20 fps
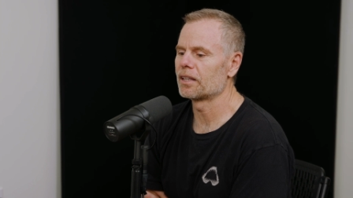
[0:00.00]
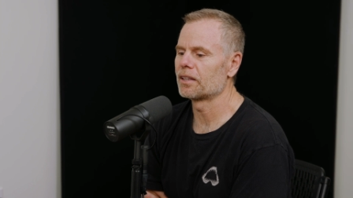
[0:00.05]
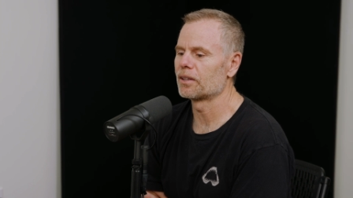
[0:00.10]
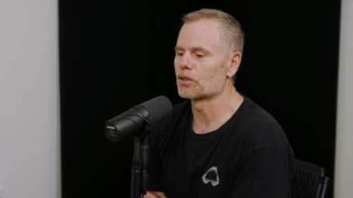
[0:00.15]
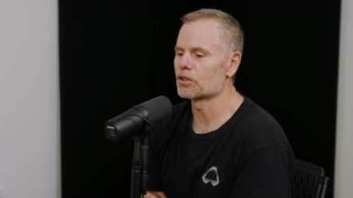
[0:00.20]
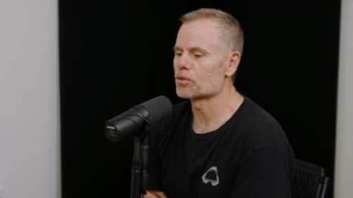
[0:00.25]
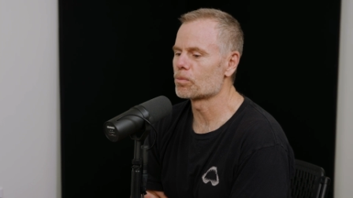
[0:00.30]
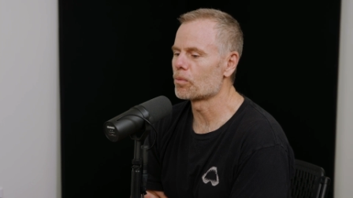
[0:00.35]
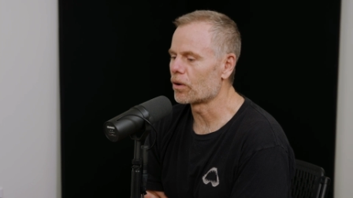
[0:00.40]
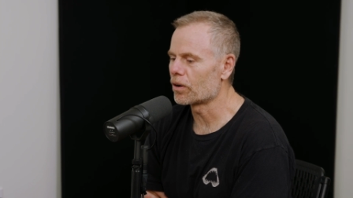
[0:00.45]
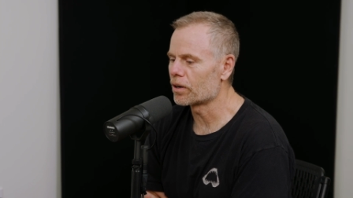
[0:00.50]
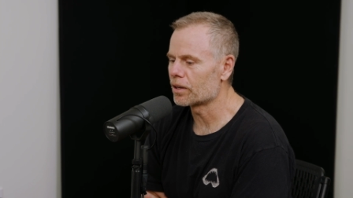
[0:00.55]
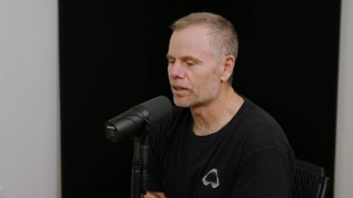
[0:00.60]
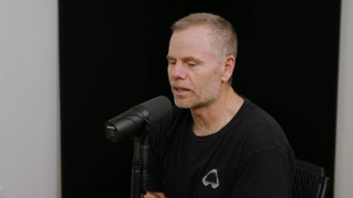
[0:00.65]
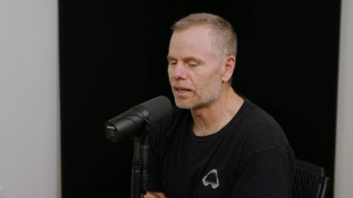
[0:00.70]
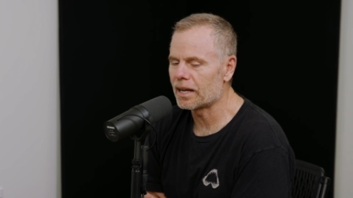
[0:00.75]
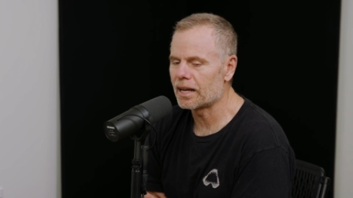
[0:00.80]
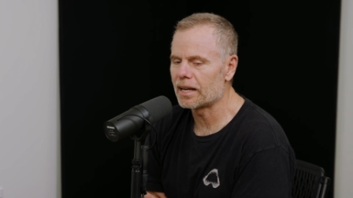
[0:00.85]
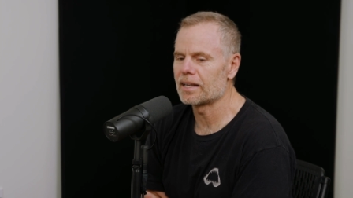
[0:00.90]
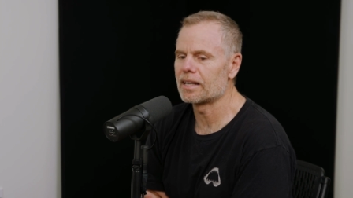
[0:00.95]
They're smarter
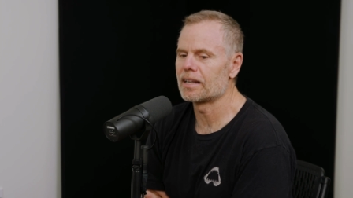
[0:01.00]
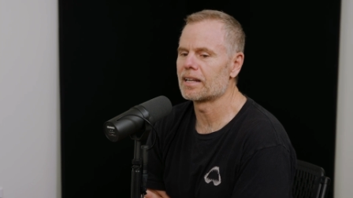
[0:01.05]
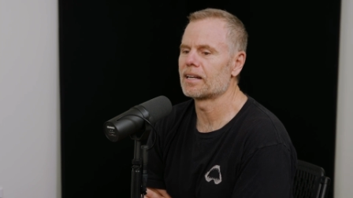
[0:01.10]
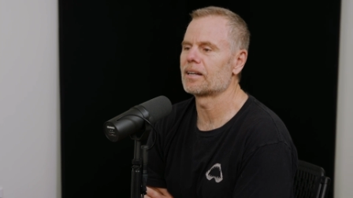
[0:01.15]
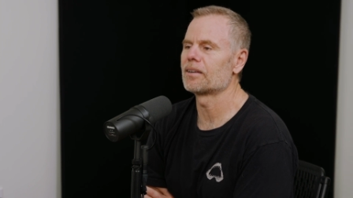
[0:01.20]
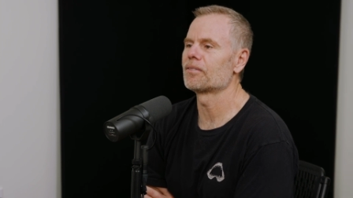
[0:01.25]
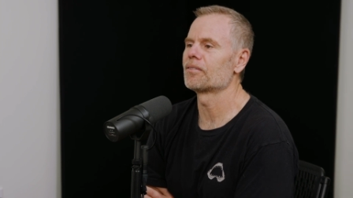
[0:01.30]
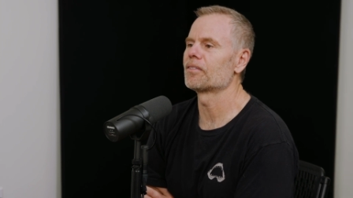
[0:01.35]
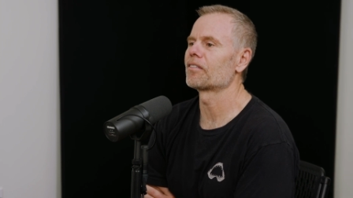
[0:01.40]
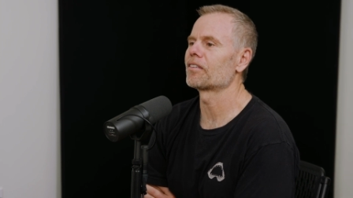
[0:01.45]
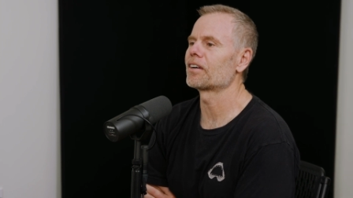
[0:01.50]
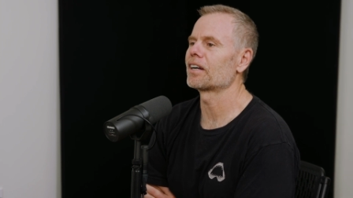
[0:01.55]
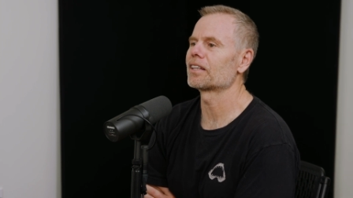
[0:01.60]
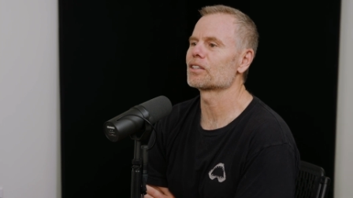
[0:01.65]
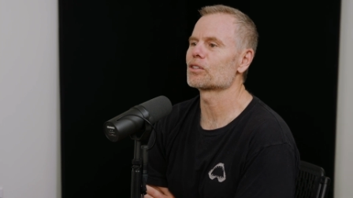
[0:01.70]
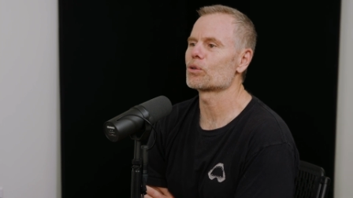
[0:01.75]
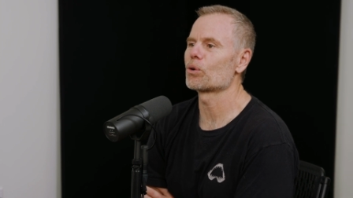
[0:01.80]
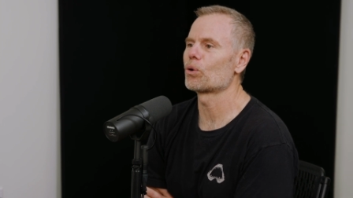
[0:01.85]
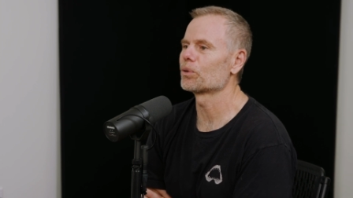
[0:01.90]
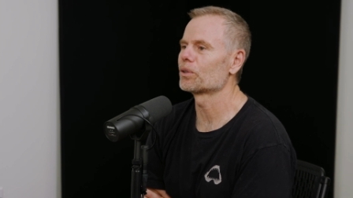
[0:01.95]
than I am. They've got
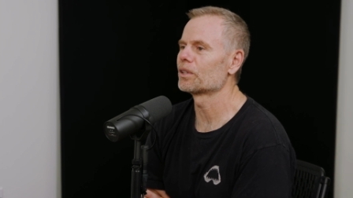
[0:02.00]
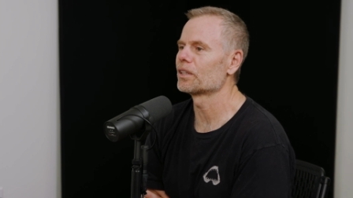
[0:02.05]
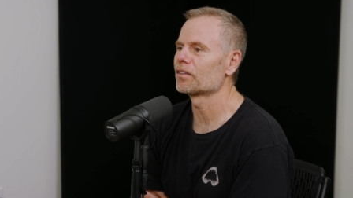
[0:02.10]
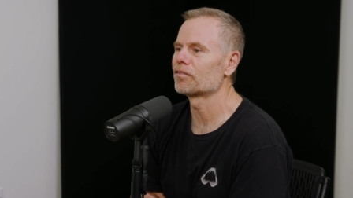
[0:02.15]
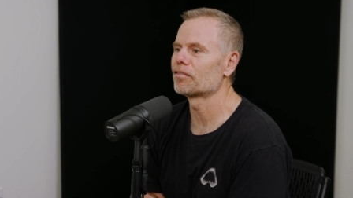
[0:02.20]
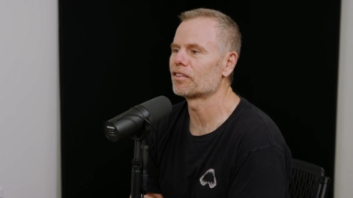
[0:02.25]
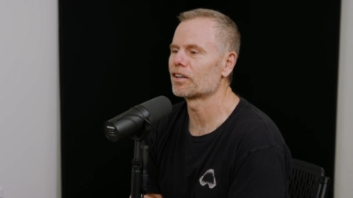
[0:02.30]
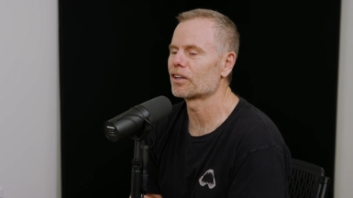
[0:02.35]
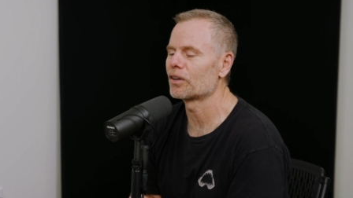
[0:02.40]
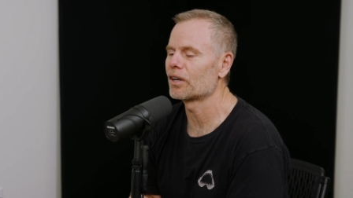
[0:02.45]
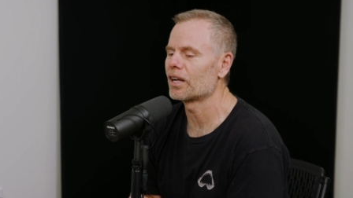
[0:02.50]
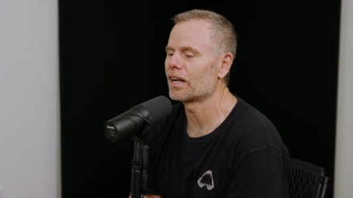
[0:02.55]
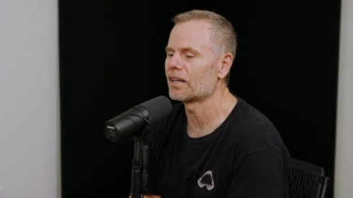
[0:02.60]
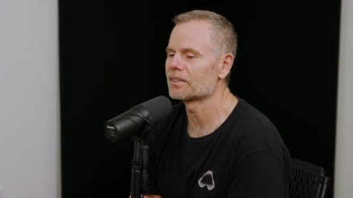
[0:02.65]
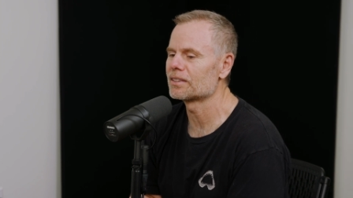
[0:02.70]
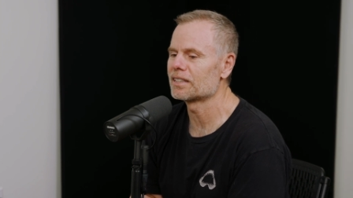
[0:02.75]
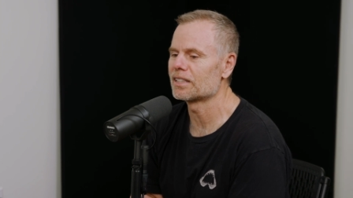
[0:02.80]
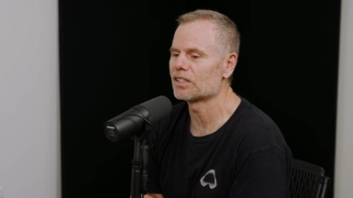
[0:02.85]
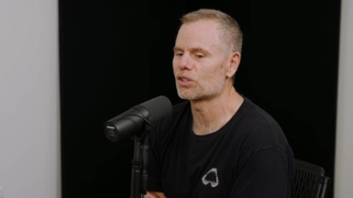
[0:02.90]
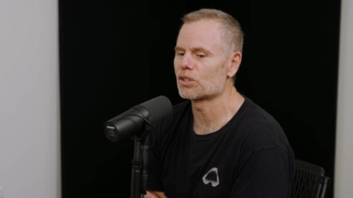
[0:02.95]
this whole thing figured
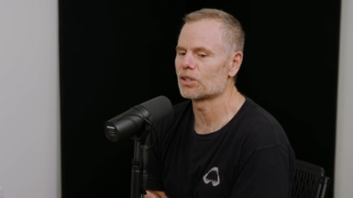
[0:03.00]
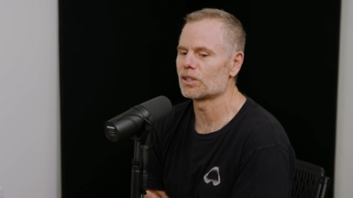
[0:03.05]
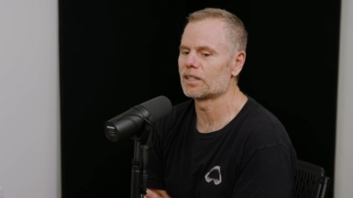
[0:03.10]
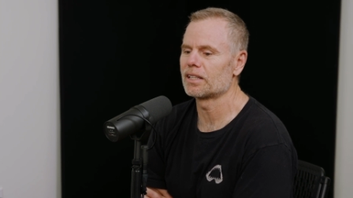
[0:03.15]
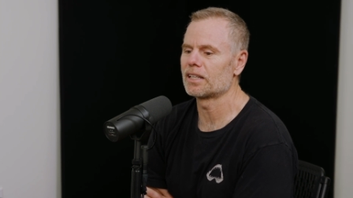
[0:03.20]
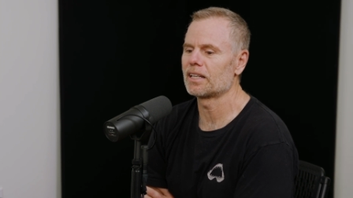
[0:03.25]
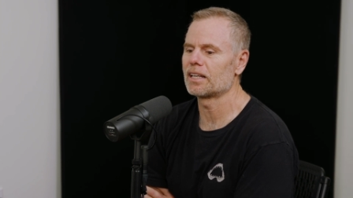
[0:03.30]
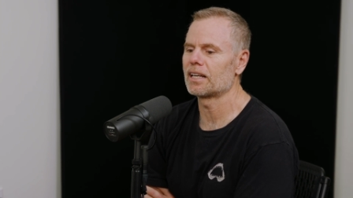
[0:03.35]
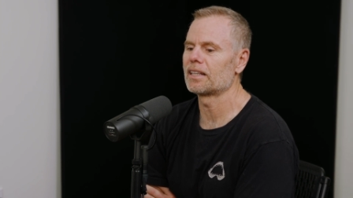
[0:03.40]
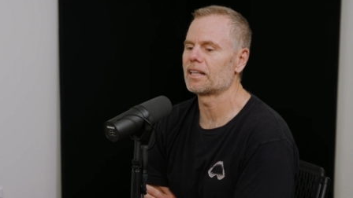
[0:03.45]
out digitally,